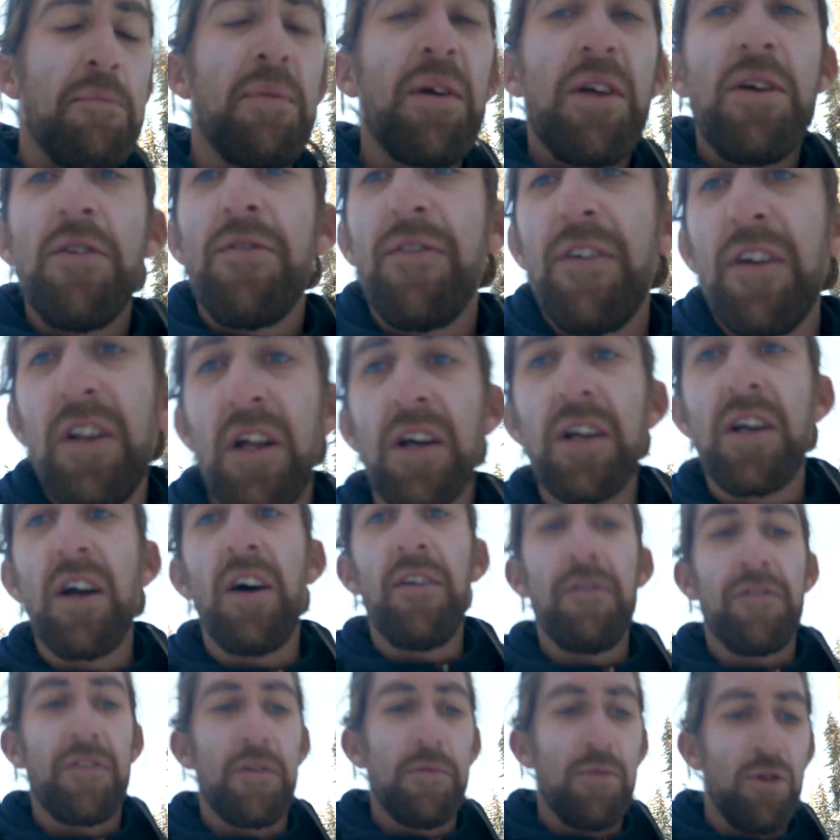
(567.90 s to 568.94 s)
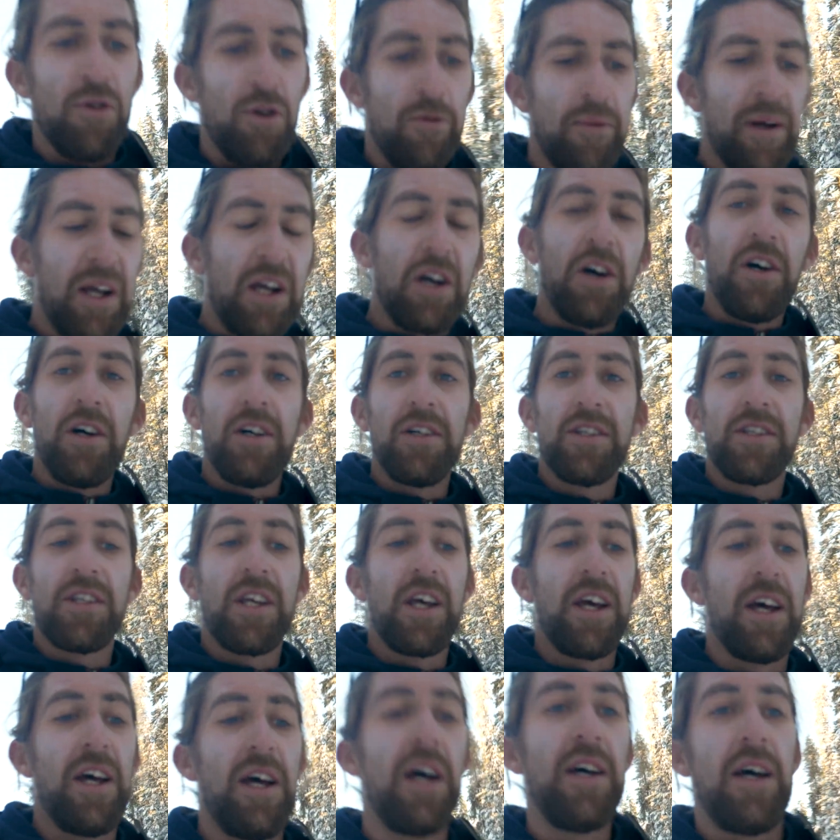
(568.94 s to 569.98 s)
but you feel uncomfortable because
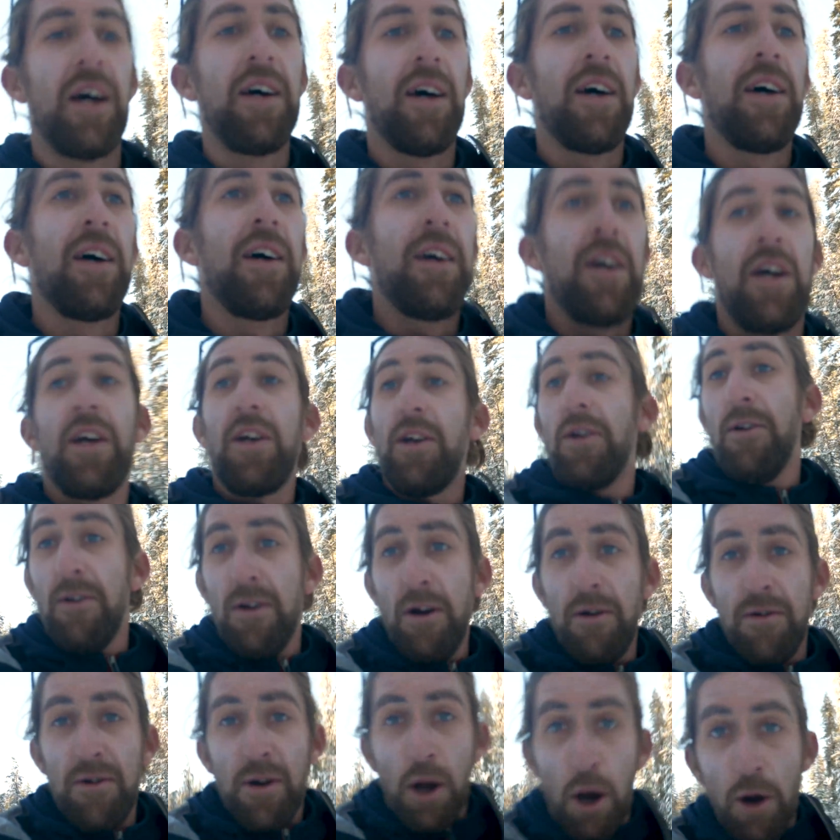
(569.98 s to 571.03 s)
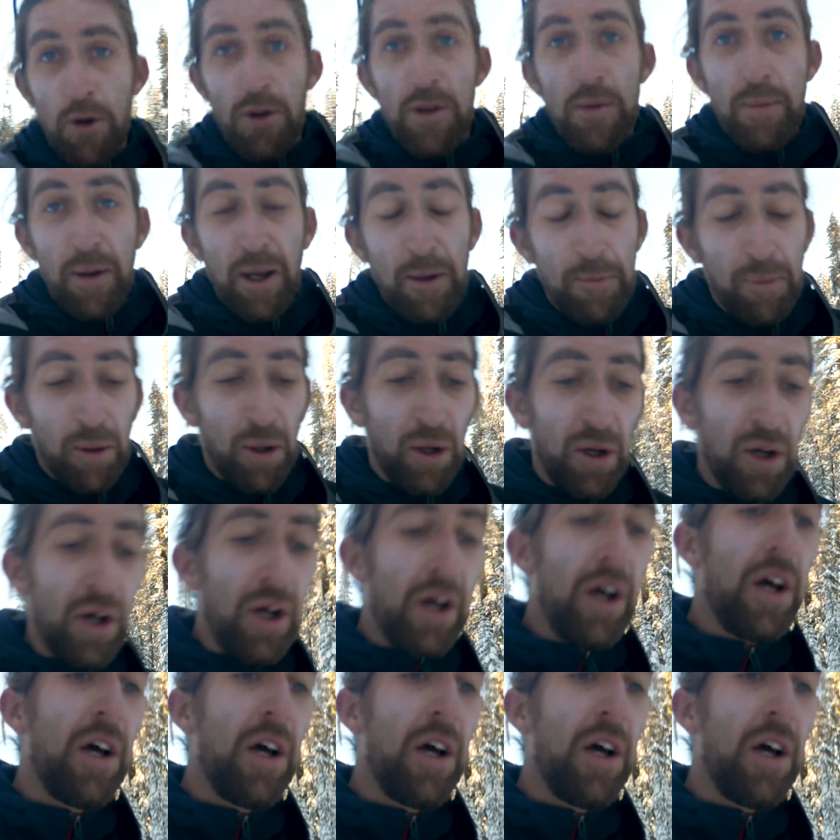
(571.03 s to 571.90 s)
you don't know the people.